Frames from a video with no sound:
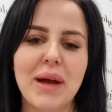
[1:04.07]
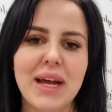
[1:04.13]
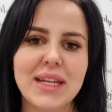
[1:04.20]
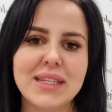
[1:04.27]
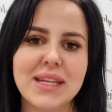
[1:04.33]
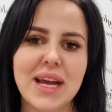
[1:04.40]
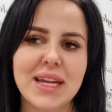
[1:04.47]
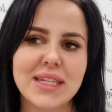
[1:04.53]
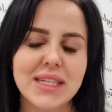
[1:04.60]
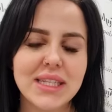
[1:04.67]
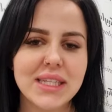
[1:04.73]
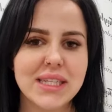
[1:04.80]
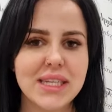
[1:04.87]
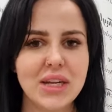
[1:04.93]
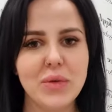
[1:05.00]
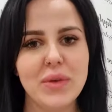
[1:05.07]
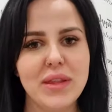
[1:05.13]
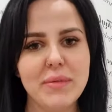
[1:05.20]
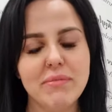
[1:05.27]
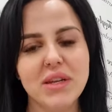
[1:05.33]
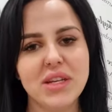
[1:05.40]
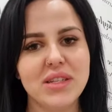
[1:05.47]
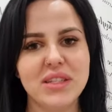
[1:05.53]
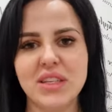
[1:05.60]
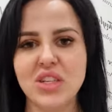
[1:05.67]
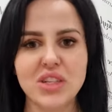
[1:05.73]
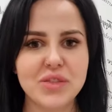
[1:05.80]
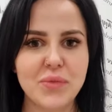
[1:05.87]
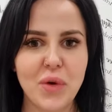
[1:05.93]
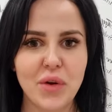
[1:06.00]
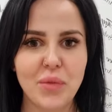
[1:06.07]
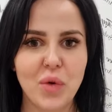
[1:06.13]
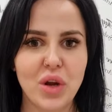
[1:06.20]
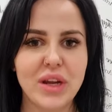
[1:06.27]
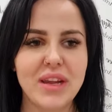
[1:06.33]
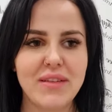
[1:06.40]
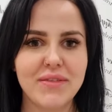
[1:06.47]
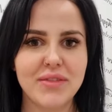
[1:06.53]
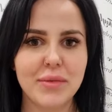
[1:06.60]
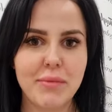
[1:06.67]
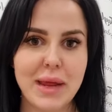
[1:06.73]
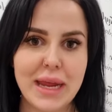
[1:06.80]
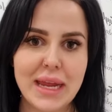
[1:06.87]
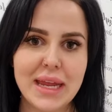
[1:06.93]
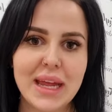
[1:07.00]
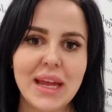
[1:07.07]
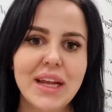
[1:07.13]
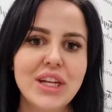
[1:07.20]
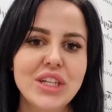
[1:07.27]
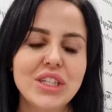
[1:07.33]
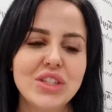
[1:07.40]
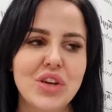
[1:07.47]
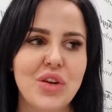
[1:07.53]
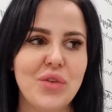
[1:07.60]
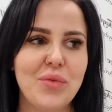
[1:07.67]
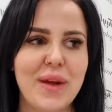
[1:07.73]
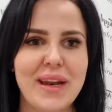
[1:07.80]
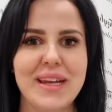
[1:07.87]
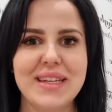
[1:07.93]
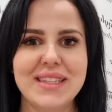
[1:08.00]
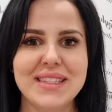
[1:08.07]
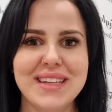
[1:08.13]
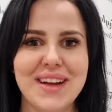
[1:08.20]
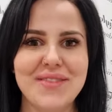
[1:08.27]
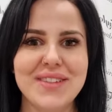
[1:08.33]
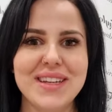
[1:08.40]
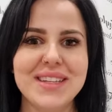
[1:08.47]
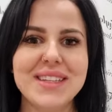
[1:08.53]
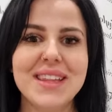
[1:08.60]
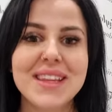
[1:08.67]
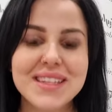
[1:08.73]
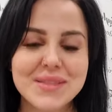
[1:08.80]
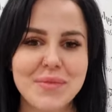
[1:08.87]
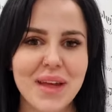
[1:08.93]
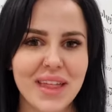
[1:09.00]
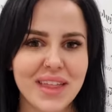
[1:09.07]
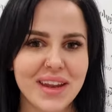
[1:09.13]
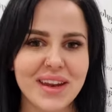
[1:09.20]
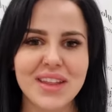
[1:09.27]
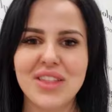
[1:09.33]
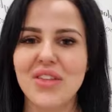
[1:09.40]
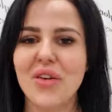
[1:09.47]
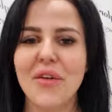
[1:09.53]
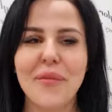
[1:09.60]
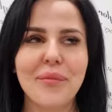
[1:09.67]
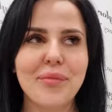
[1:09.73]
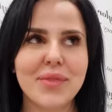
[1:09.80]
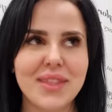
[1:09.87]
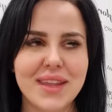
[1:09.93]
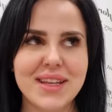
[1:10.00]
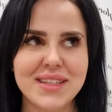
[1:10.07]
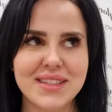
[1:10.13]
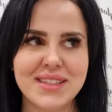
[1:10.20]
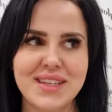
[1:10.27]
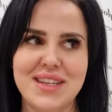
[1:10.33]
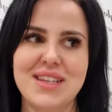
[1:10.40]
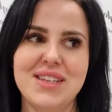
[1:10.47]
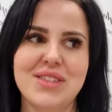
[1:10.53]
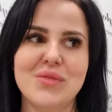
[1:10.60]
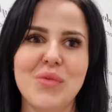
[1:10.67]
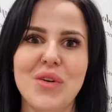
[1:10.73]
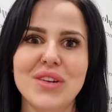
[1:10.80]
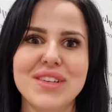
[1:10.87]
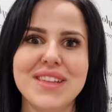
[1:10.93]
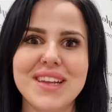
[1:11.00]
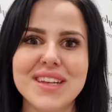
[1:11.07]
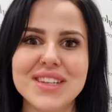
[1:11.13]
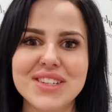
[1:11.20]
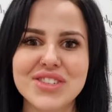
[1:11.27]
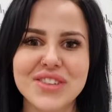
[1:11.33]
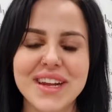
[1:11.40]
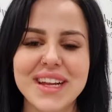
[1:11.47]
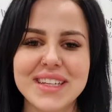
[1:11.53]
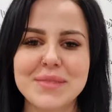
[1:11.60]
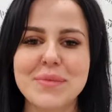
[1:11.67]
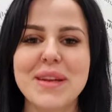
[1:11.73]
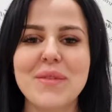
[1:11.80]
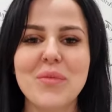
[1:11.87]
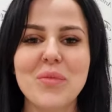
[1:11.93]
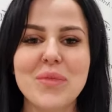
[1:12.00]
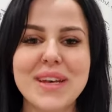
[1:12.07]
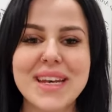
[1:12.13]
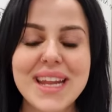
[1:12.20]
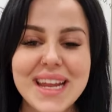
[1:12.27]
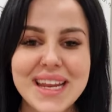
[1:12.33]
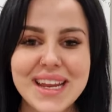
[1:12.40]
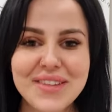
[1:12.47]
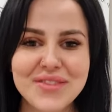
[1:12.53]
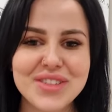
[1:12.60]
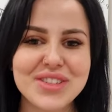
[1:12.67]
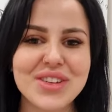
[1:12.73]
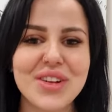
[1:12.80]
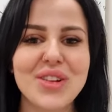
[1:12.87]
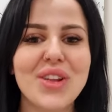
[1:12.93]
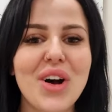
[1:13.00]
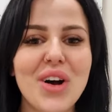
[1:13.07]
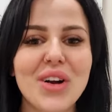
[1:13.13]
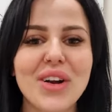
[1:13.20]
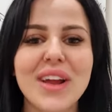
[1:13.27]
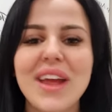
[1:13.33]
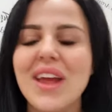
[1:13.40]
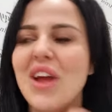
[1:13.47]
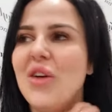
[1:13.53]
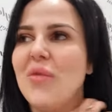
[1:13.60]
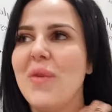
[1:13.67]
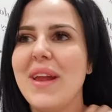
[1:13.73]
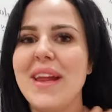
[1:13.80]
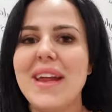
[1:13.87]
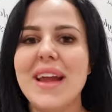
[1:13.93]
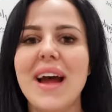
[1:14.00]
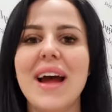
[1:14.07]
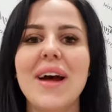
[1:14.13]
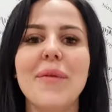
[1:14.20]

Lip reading: but I didn't stick with them because they just weren't working for me. So when I discovered this method, I thought, this is what the industry has been needing for so long. We